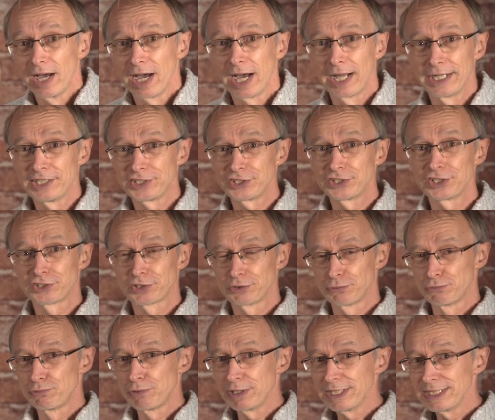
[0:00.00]
And it's just a
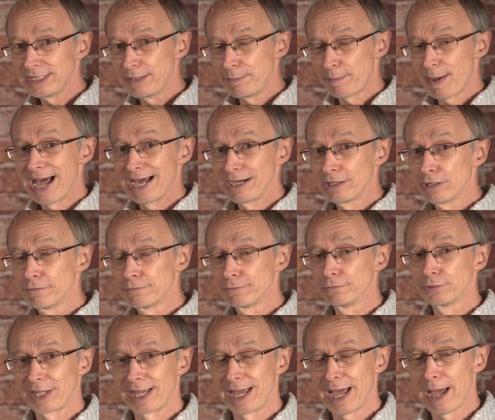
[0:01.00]
really
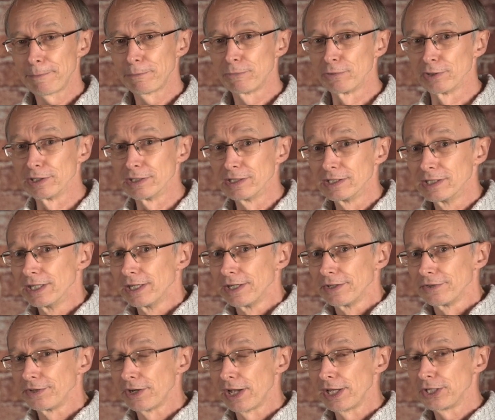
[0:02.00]
powerful camera
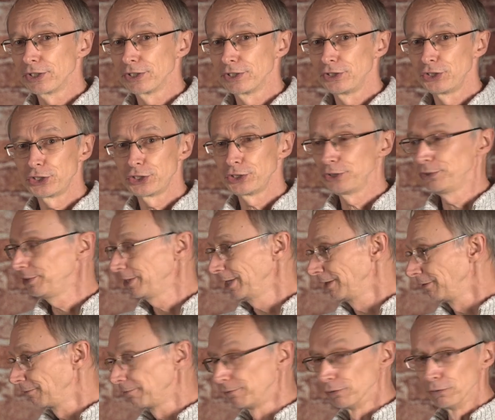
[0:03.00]
that I can shoot
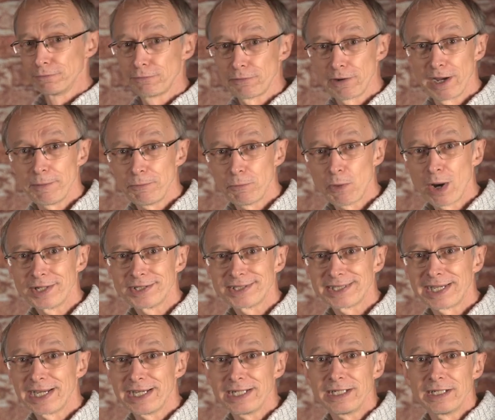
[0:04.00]
in full frame one
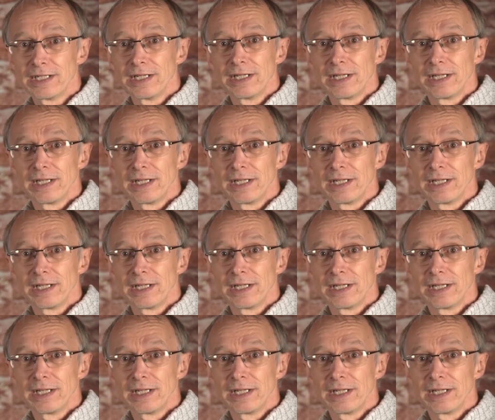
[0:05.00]
day,